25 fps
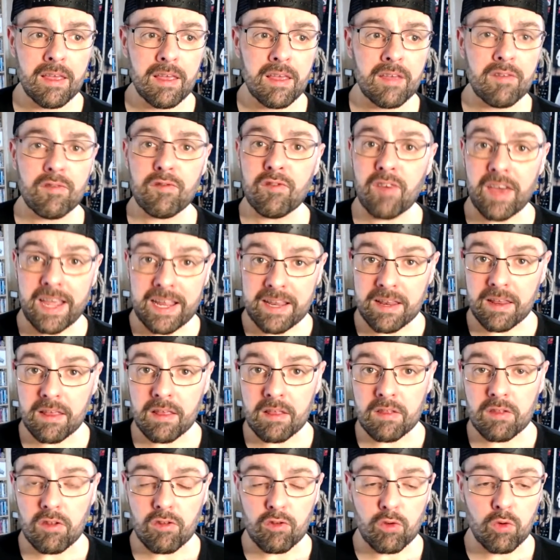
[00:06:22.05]
fight
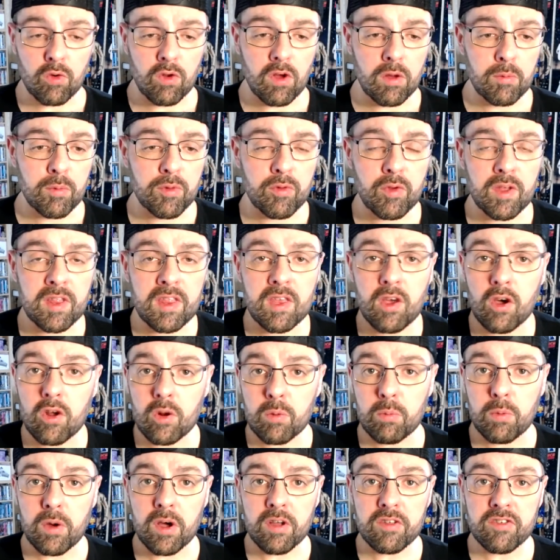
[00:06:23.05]
that's going on between the
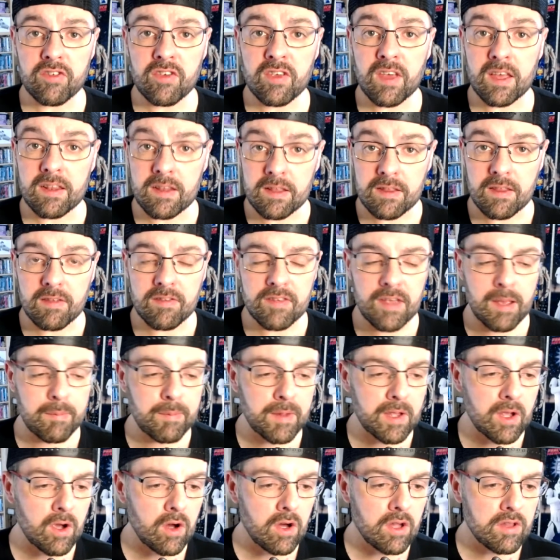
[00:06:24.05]
Autobots and the
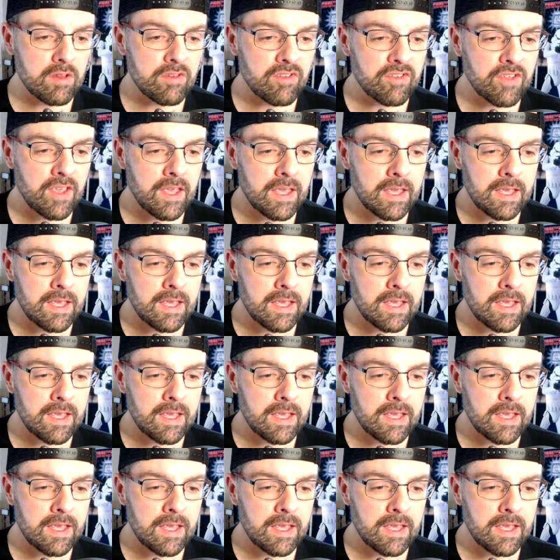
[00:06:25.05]
Decepticons.